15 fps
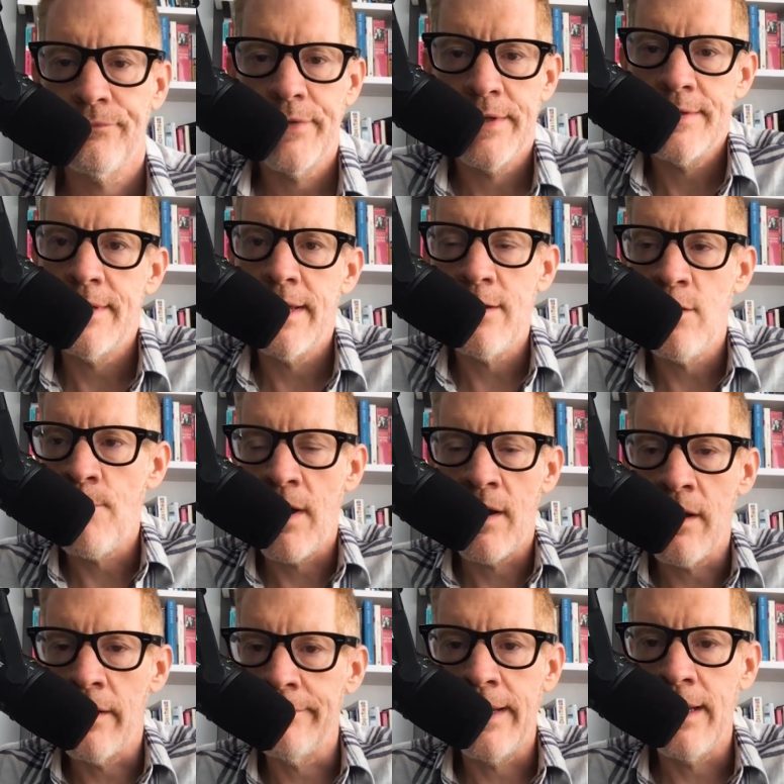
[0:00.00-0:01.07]
Let's say you met
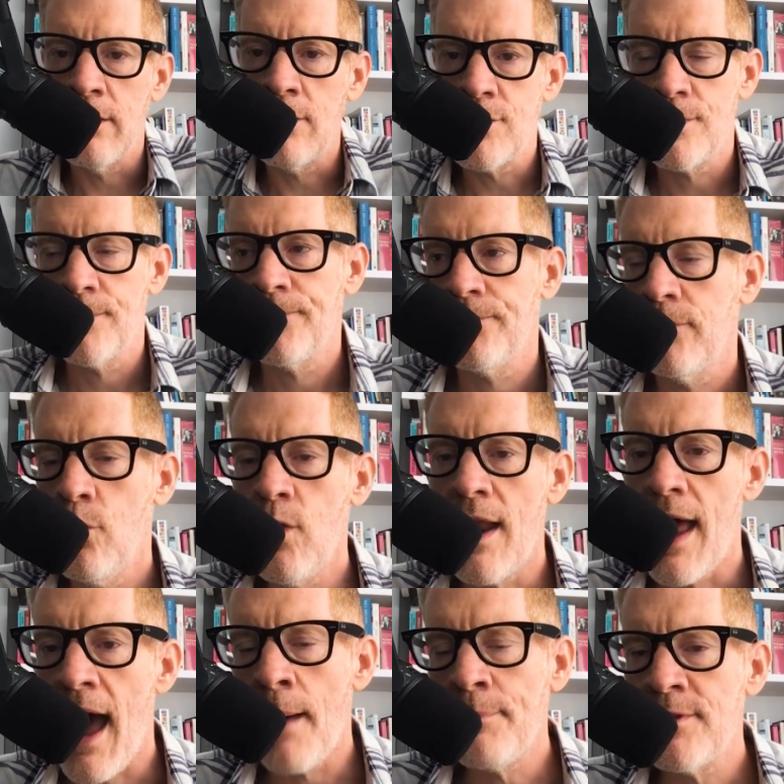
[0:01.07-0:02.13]
on Hinge.
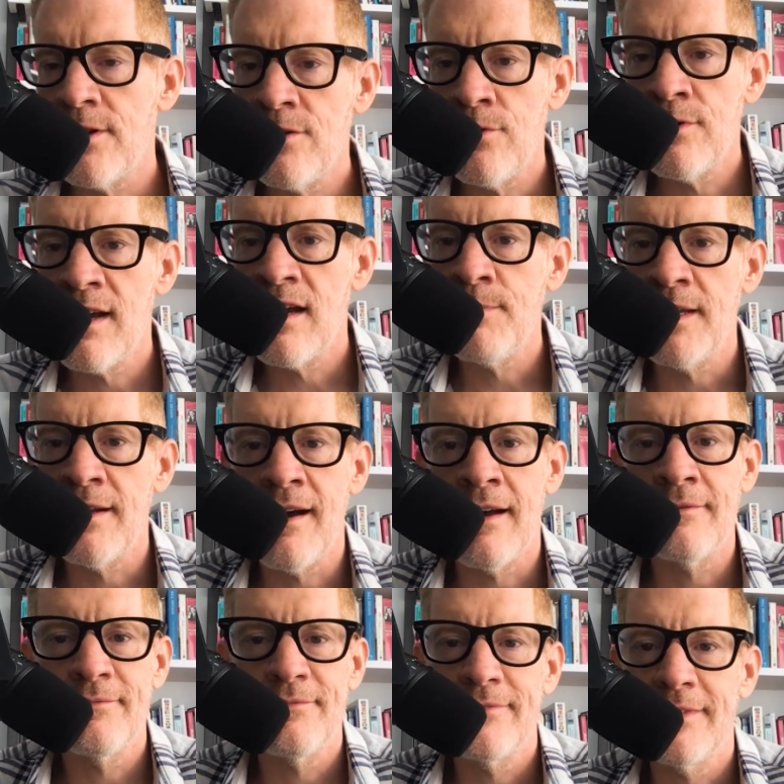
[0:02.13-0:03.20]
What app did you and I meet
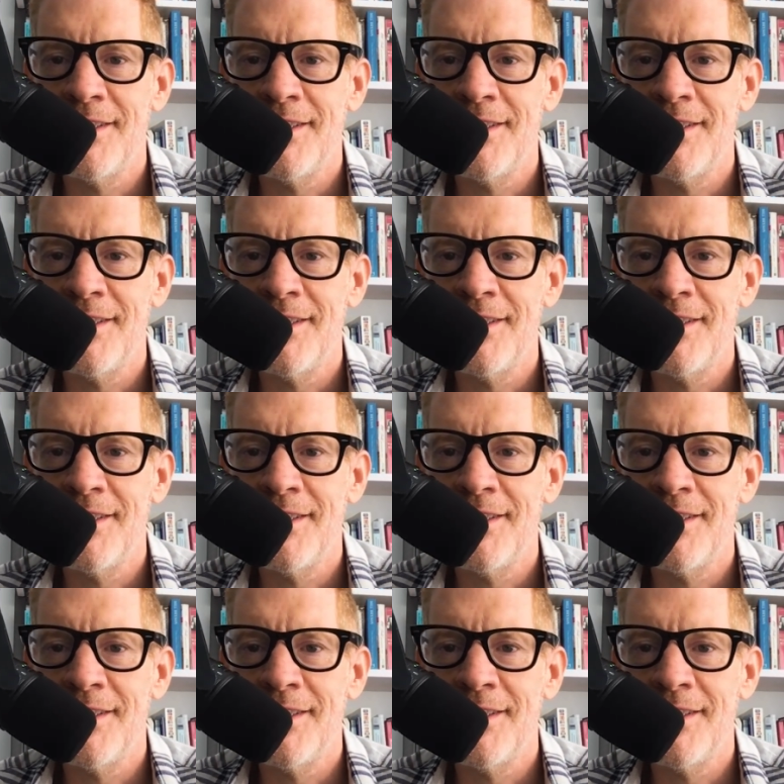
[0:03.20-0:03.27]
on?